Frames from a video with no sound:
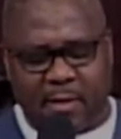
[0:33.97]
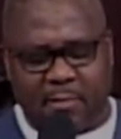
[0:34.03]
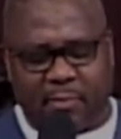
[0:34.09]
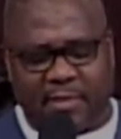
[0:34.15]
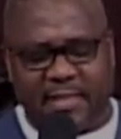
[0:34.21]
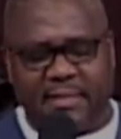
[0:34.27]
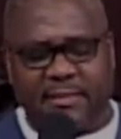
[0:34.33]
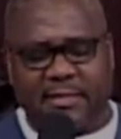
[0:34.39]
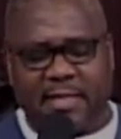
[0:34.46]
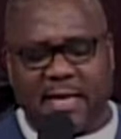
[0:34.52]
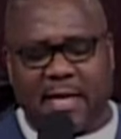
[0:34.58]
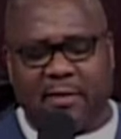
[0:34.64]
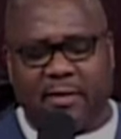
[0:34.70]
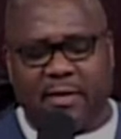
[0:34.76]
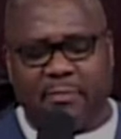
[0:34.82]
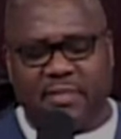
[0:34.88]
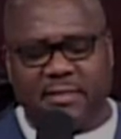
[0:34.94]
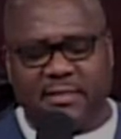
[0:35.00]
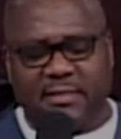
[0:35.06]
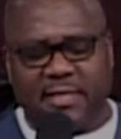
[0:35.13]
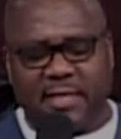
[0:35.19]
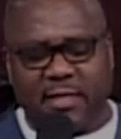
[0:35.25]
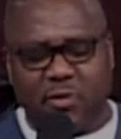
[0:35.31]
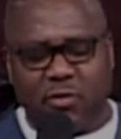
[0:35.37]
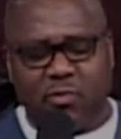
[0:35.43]
Please allow them to
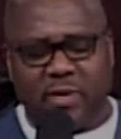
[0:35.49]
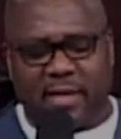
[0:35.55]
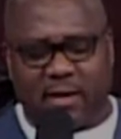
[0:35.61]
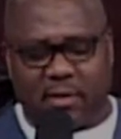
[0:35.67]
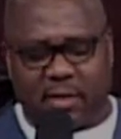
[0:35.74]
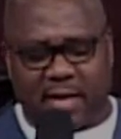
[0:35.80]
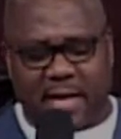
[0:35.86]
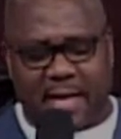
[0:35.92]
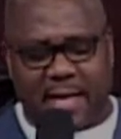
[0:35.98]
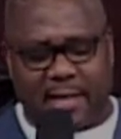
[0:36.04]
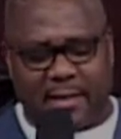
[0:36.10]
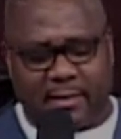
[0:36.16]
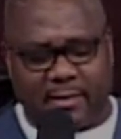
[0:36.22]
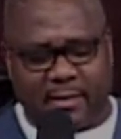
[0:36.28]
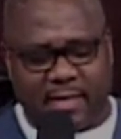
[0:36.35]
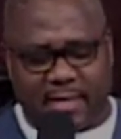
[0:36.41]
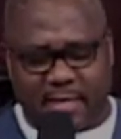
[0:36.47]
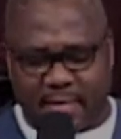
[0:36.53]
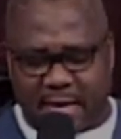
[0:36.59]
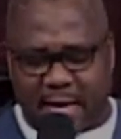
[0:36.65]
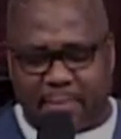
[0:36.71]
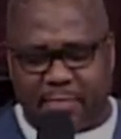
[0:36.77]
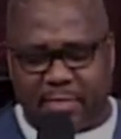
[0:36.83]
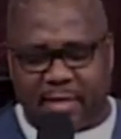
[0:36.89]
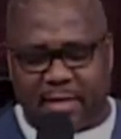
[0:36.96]
see you now, God, and
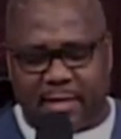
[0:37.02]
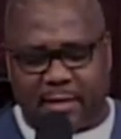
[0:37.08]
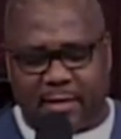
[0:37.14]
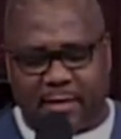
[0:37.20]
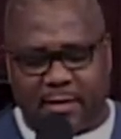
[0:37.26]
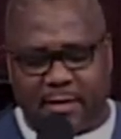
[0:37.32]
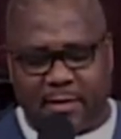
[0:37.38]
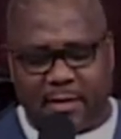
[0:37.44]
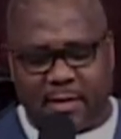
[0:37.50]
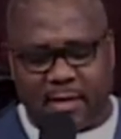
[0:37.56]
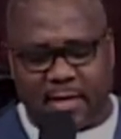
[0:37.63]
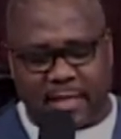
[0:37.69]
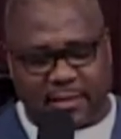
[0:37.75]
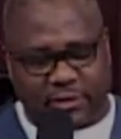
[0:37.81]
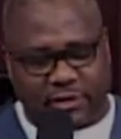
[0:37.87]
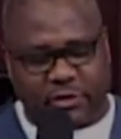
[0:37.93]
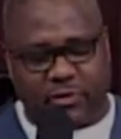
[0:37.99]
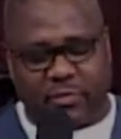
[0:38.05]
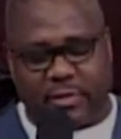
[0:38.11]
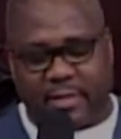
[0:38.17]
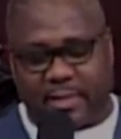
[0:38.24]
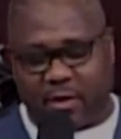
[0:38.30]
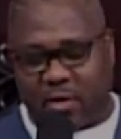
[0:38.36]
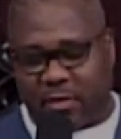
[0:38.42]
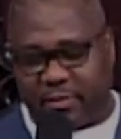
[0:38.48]
not me. Let you
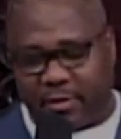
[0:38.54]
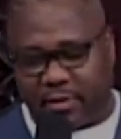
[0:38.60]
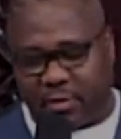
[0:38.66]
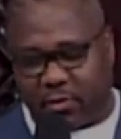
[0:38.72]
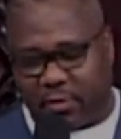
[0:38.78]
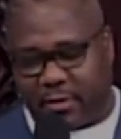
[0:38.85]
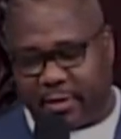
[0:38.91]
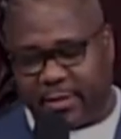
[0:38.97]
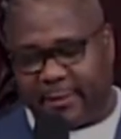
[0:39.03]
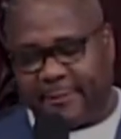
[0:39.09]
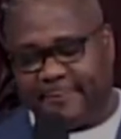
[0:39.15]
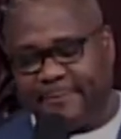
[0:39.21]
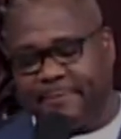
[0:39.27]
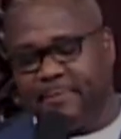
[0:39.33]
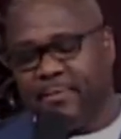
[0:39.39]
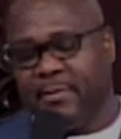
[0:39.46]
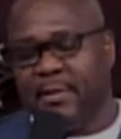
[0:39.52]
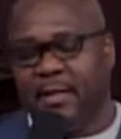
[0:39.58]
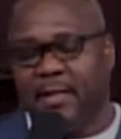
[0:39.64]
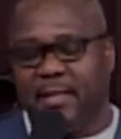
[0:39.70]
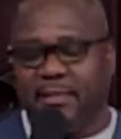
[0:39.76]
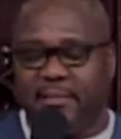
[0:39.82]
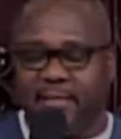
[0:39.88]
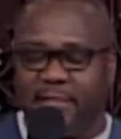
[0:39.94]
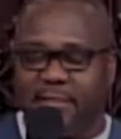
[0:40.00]
get all the glory.
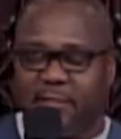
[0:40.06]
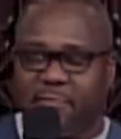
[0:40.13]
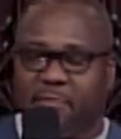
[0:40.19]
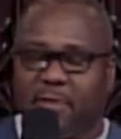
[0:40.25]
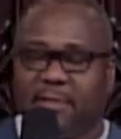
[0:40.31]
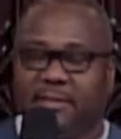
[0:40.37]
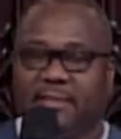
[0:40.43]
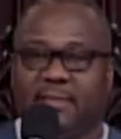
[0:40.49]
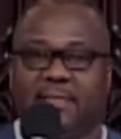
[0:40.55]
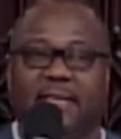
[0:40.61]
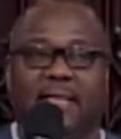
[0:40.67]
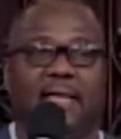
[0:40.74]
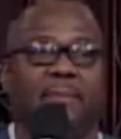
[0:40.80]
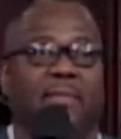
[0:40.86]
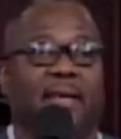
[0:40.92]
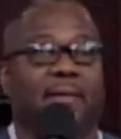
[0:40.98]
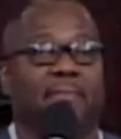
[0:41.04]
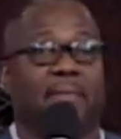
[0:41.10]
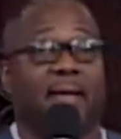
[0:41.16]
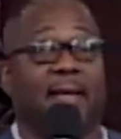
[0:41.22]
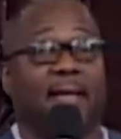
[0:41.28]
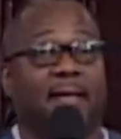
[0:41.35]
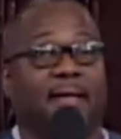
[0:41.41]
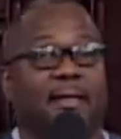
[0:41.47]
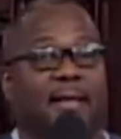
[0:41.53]
In Jesus' precious name,
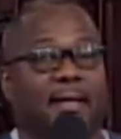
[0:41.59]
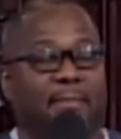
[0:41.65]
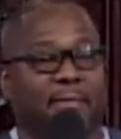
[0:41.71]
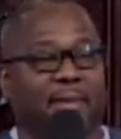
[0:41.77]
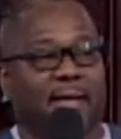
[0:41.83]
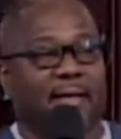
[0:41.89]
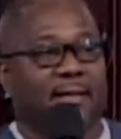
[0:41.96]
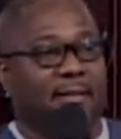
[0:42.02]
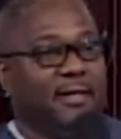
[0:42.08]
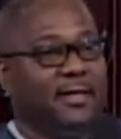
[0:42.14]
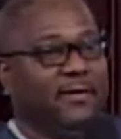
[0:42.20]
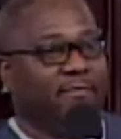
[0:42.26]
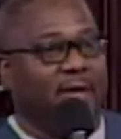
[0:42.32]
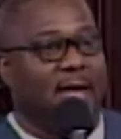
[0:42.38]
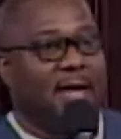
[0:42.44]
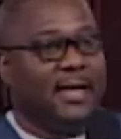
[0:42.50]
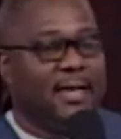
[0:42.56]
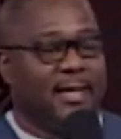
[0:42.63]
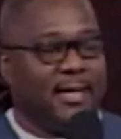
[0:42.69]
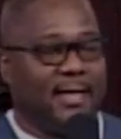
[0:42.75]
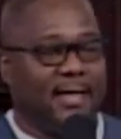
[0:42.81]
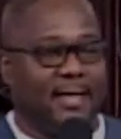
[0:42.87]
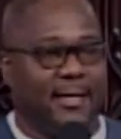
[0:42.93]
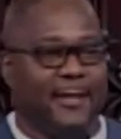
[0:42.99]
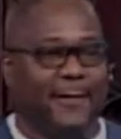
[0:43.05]
amen. Amen. Give God a
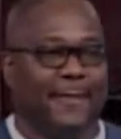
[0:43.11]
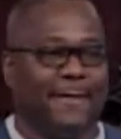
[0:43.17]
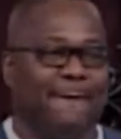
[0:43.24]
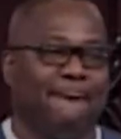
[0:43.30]
hand.